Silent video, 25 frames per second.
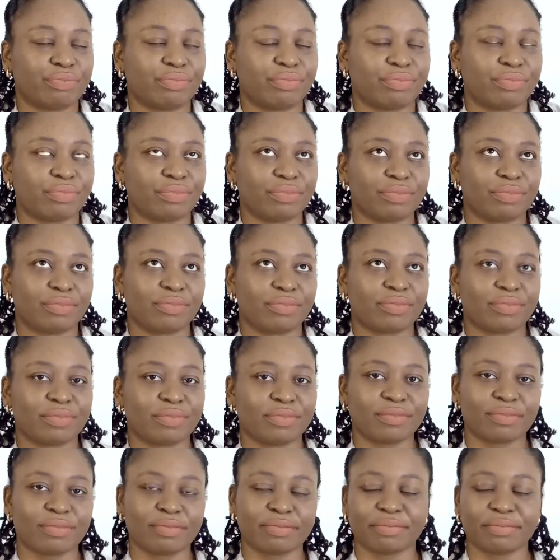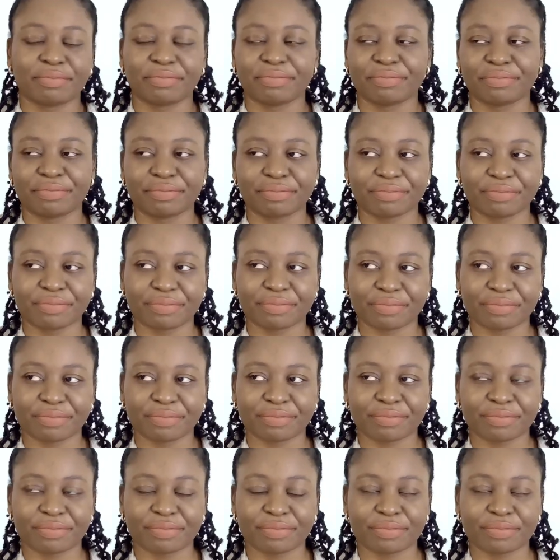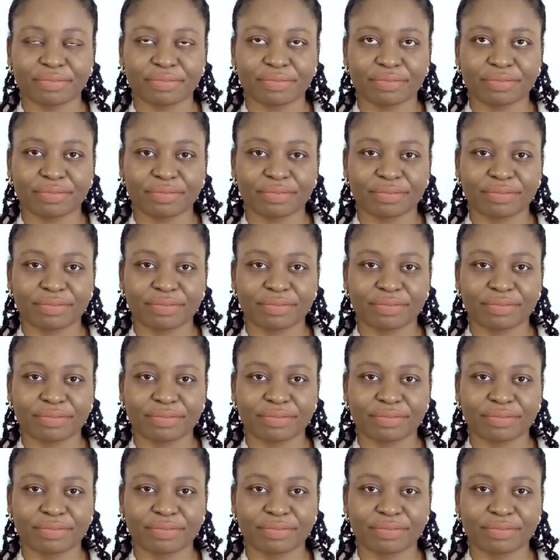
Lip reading: Nobody speaks.